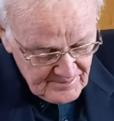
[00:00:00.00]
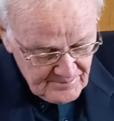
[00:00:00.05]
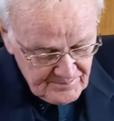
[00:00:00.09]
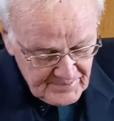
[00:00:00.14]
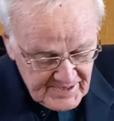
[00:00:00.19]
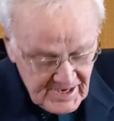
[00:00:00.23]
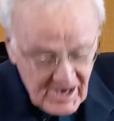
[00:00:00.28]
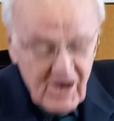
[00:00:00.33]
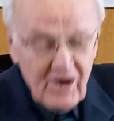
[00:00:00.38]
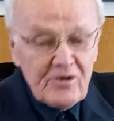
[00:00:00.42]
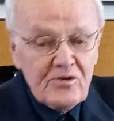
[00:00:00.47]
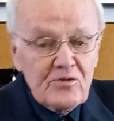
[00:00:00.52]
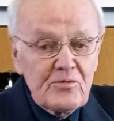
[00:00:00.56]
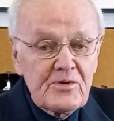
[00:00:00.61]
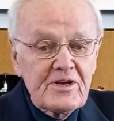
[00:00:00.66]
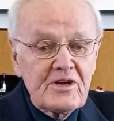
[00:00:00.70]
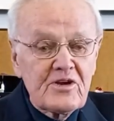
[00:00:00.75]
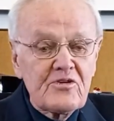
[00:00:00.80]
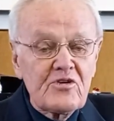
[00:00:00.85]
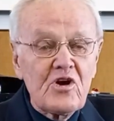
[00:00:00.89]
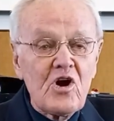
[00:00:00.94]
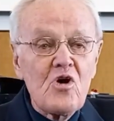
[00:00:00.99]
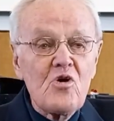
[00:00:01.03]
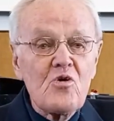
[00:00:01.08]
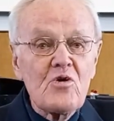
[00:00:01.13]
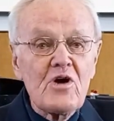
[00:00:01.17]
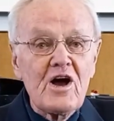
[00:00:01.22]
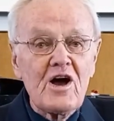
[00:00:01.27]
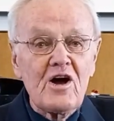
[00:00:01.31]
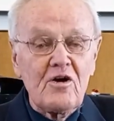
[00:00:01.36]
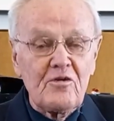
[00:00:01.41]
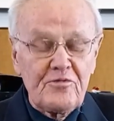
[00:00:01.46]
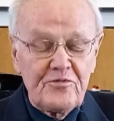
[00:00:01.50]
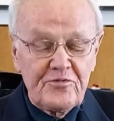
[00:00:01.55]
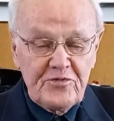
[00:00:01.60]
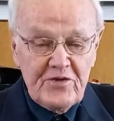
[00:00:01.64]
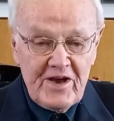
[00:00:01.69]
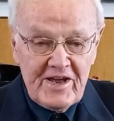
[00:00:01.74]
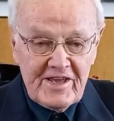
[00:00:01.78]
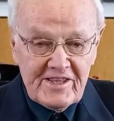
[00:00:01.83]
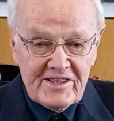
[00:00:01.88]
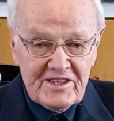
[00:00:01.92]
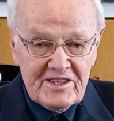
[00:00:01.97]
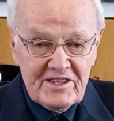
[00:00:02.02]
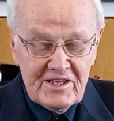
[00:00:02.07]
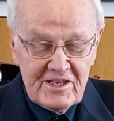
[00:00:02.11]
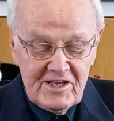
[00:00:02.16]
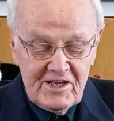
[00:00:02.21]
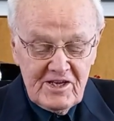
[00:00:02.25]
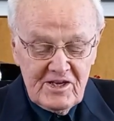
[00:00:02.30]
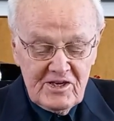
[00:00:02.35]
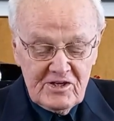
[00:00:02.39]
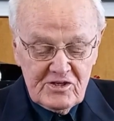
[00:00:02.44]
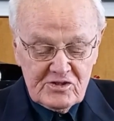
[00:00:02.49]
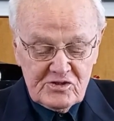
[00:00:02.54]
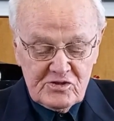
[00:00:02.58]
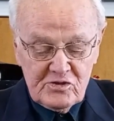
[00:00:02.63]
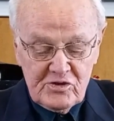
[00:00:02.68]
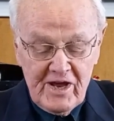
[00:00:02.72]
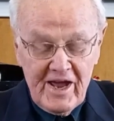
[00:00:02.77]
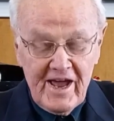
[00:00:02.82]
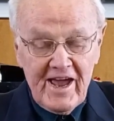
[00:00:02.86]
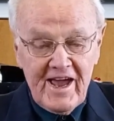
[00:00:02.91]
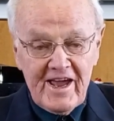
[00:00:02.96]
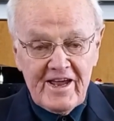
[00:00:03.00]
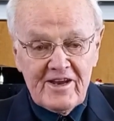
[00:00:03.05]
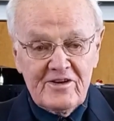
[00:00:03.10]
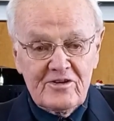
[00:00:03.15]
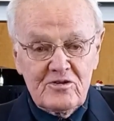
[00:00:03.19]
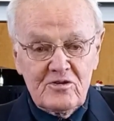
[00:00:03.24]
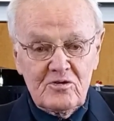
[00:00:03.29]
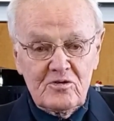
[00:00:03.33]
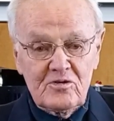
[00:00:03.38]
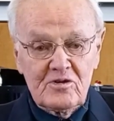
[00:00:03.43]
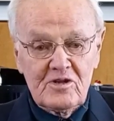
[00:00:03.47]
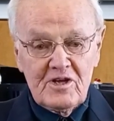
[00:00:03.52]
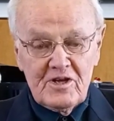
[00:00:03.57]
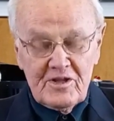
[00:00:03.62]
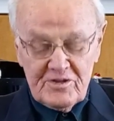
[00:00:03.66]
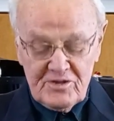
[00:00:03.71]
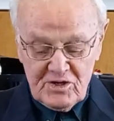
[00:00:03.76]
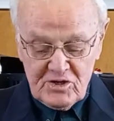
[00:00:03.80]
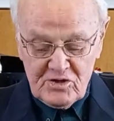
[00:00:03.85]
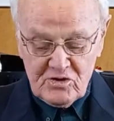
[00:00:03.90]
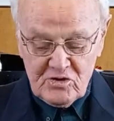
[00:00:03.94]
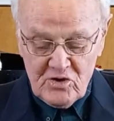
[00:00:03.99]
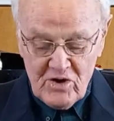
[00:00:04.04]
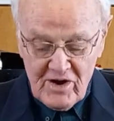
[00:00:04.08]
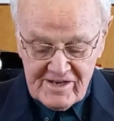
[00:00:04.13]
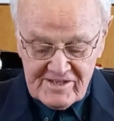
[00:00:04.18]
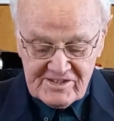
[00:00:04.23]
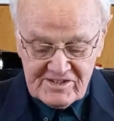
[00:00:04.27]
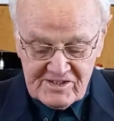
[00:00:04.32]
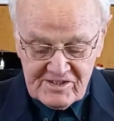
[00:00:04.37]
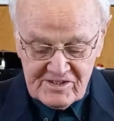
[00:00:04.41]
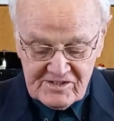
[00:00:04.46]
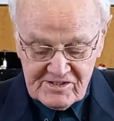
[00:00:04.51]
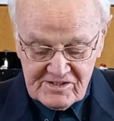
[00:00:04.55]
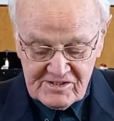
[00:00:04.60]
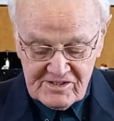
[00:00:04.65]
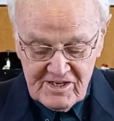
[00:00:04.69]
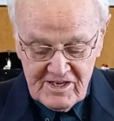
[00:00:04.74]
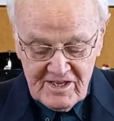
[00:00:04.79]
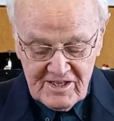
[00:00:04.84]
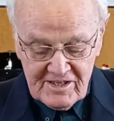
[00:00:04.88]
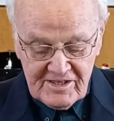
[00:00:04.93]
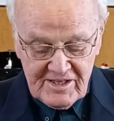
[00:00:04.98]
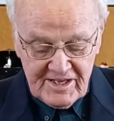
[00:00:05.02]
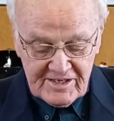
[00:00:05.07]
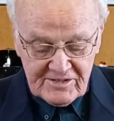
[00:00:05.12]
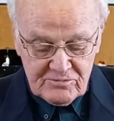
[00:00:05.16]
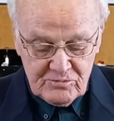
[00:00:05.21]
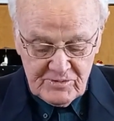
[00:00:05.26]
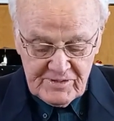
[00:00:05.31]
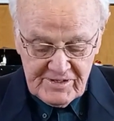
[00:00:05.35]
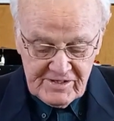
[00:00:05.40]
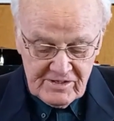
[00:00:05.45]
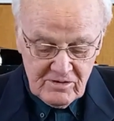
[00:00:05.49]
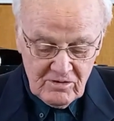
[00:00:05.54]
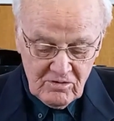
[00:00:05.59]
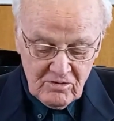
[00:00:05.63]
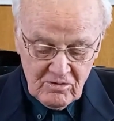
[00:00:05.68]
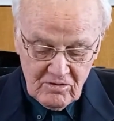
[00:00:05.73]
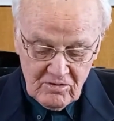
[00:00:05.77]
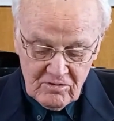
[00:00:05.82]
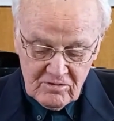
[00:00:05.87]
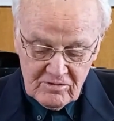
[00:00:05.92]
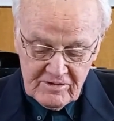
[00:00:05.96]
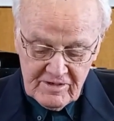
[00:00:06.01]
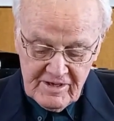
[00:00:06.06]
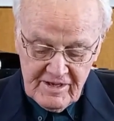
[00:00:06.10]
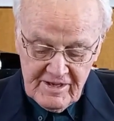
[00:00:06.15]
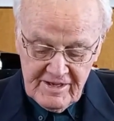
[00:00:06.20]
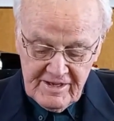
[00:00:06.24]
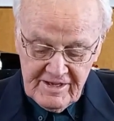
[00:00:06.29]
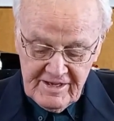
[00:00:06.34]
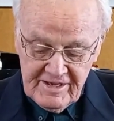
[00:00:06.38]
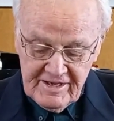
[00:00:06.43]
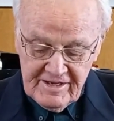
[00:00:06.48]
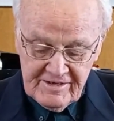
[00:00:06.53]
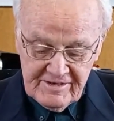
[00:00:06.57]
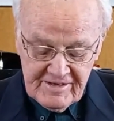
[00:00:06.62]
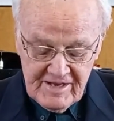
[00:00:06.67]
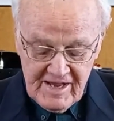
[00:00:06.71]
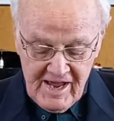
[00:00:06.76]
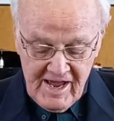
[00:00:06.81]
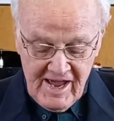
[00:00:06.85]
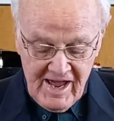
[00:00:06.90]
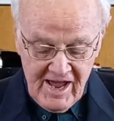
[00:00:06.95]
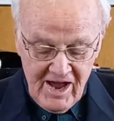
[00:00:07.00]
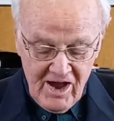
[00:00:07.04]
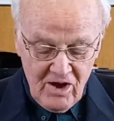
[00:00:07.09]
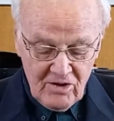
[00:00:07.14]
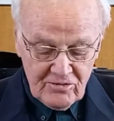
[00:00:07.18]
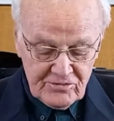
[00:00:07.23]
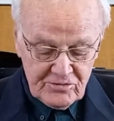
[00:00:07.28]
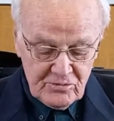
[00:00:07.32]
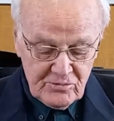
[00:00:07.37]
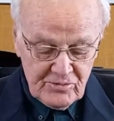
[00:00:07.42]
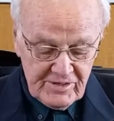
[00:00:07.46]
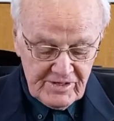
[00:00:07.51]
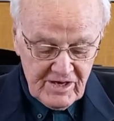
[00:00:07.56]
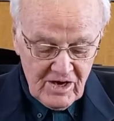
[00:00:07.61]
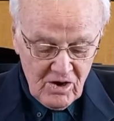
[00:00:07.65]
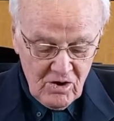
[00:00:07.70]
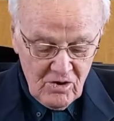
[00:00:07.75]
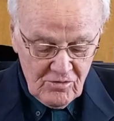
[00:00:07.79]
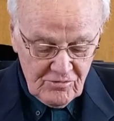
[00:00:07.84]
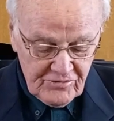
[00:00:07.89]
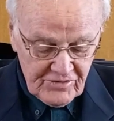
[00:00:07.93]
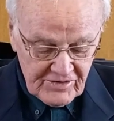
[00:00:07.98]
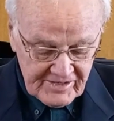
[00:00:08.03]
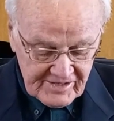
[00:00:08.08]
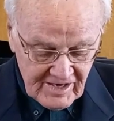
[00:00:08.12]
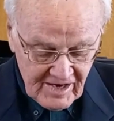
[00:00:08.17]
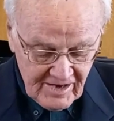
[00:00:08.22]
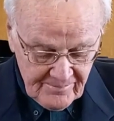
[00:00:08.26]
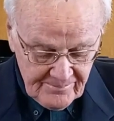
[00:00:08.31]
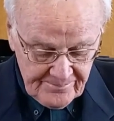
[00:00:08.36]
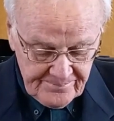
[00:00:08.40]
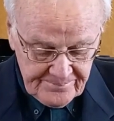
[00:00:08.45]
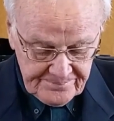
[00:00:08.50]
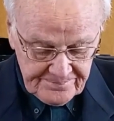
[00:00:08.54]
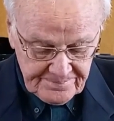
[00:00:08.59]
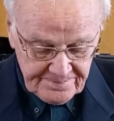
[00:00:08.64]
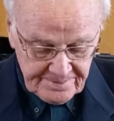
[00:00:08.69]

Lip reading: But how do we grow our faith to handle the crisis that we are in? How do we overcome?